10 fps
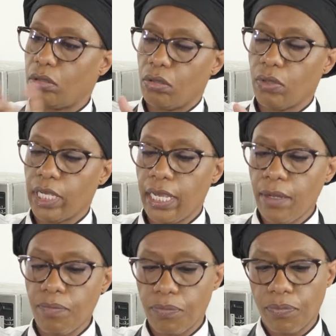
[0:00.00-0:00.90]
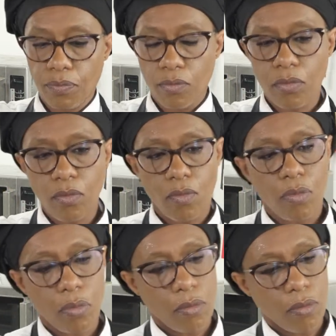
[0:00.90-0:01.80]
Okay?
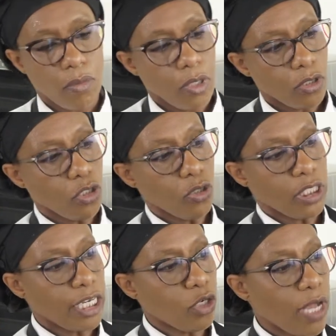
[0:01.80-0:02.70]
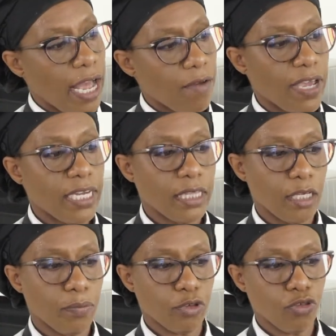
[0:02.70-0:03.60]
So you say don't have
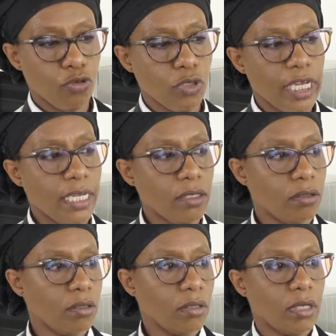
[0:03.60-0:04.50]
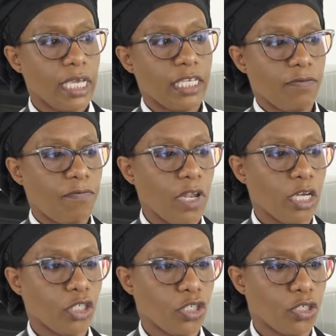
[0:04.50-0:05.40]
anything protruding, it's
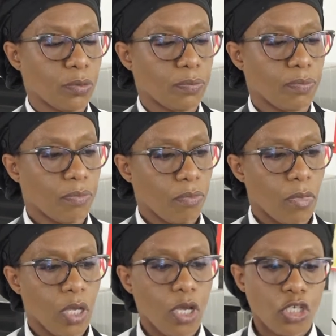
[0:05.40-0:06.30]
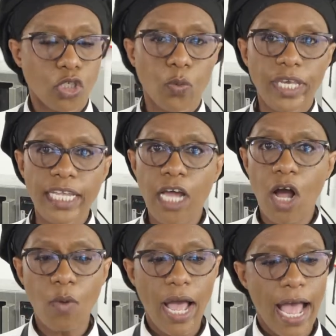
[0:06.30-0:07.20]
flush. So we
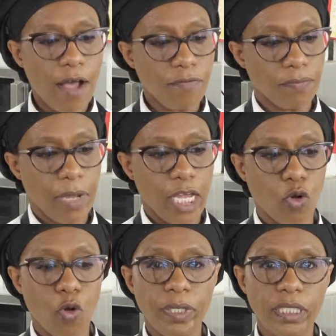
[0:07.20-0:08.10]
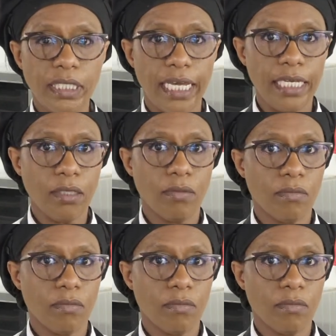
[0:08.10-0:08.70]
now have an open side